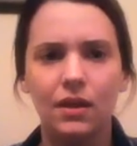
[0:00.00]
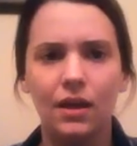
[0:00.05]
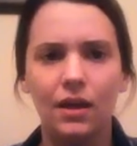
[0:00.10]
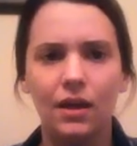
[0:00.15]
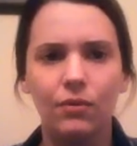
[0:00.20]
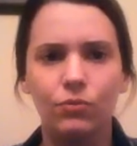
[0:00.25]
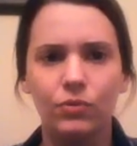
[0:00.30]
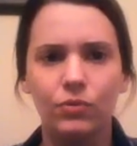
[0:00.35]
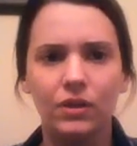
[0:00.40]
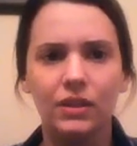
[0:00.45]

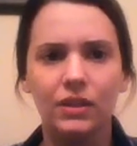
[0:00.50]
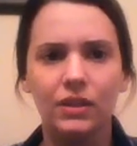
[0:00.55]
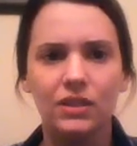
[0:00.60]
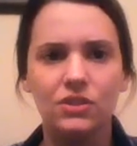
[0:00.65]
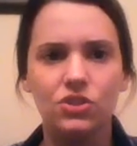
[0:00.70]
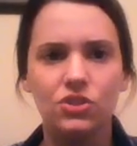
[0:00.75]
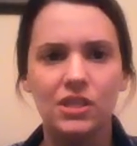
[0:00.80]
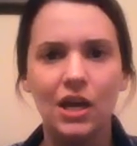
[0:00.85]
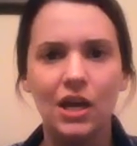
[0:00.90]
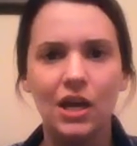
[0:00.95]
really
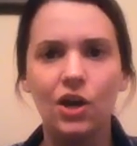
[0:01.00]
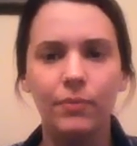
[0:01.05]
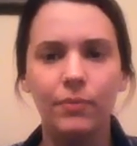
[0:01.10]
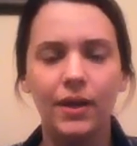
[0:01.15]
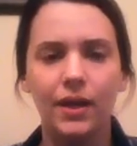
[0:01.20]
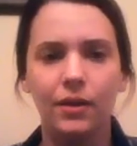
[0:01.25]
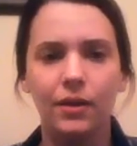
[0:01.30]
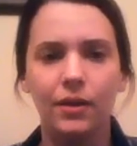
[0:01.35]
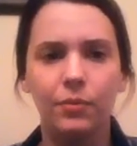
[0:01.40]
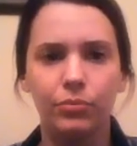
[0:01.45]
just help
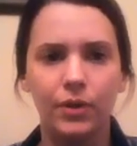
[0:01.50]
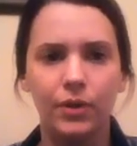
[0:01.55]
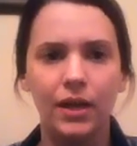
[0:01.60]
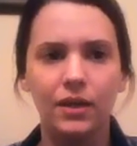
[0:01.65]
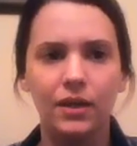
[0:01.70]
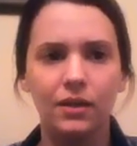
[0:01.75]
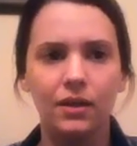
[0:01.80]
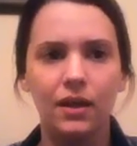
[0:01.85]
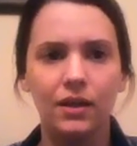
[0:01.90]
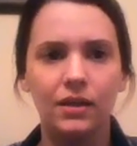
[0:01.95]
my
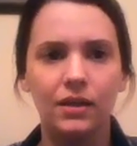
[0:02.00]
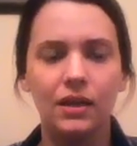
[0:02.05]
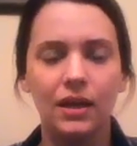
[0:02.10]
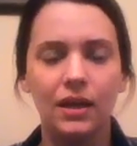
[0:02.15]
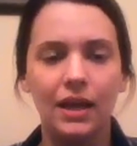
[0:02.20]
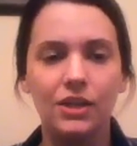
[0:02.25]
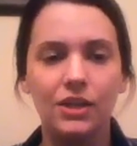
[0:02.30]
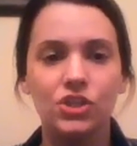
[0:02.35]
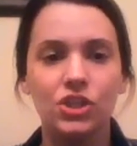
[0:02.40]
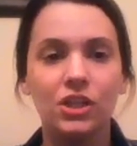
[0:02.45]
brain gut
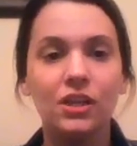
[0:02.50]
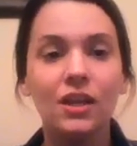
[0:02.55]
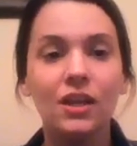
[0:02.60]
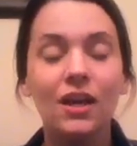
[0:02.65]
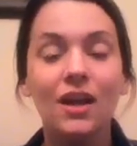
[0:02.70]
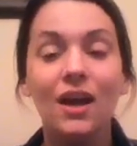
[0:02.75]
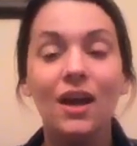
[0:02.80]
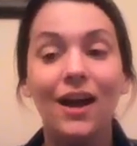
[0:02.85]
connection,